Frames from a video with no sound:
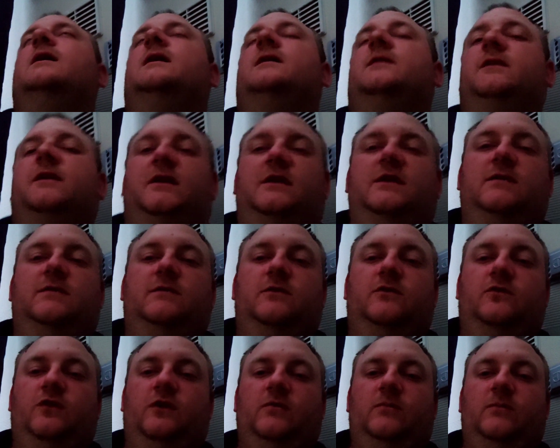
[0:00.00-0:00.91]
underneath and
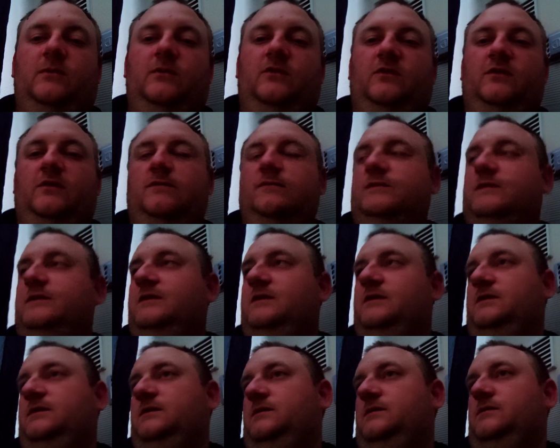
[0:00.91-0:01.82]
soak myself in it.
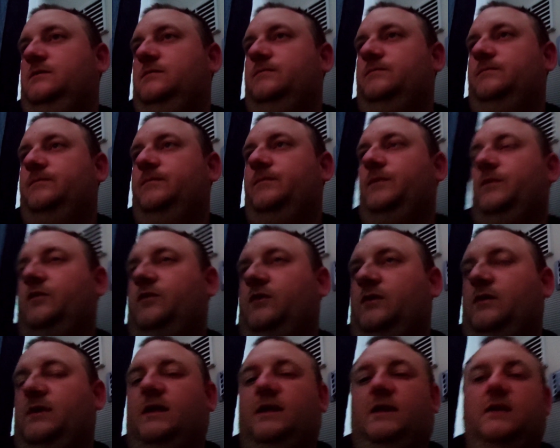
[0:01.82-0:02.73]
So
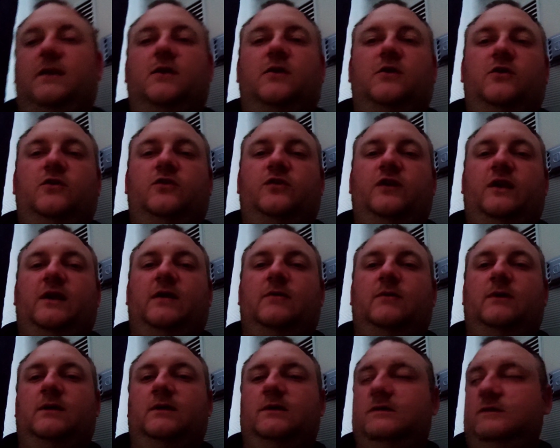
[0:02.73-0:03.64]
I had a nice
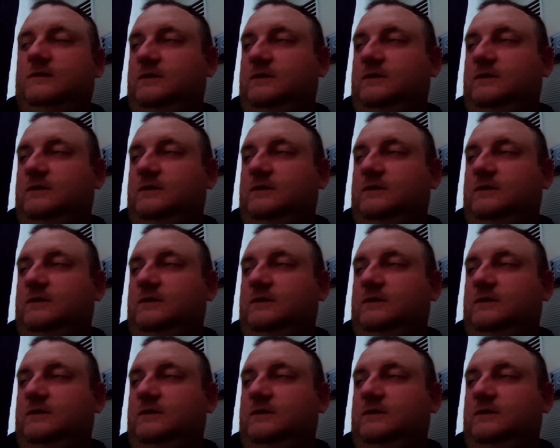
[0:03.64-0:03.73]
shower.